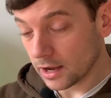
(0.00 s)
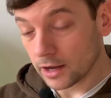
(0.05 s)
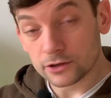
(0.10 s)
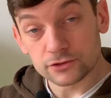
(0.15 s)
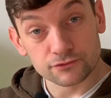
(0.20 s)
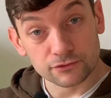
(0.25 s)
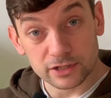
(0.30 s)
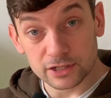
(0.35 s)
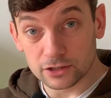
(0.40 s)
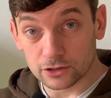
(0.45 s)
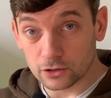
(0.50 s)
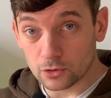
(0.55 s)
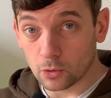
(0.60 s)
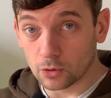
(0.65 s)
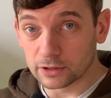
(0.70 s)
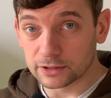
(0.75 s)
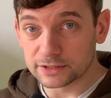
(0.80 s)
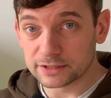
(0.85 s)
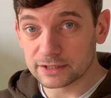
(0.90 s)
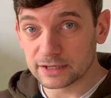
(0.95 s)
It's really good
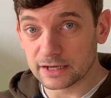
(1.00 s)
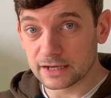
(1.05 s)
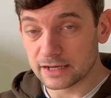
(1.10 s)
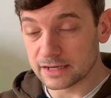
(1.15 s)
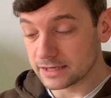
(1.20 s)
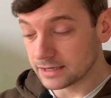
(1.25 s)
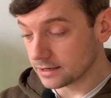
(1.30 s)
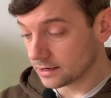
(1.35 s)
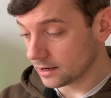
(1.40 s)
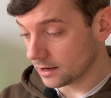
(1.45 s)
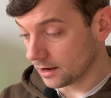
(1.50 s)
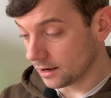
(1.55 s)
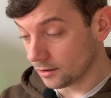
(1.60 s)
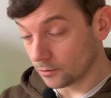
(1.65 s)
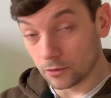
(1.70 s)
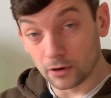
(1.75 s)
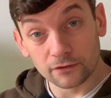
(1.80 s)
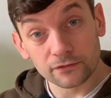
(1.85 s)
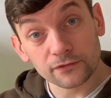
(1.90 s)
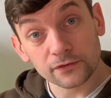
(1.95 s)
quality.
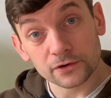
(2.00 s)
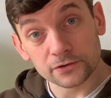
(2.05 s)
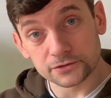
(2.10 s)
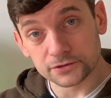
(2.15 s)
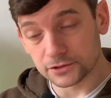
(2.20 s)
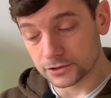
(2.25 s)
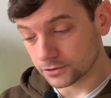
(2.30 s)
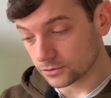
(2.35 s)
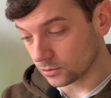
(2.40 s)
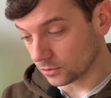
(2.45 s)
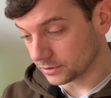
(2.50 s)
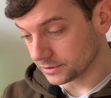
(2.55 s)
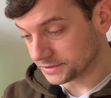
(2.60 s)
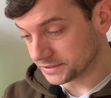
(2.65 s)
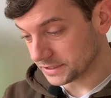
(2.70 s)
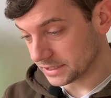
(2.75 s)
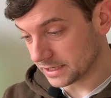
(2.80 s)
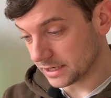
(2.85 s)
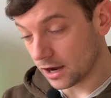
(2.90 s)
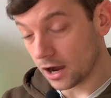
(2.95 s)
Well, it feels good quality.